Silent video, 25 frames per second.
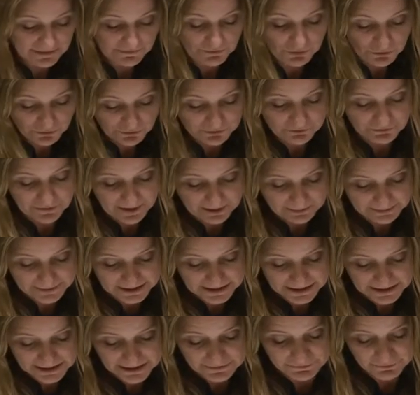for the
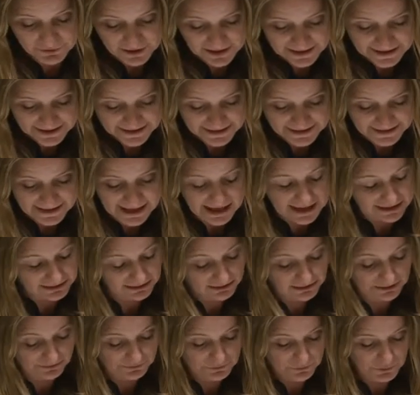families, friends and
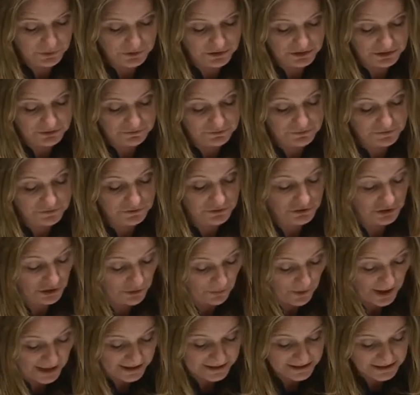loved ones of
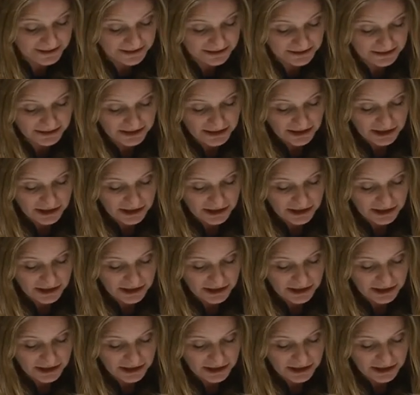Joanna,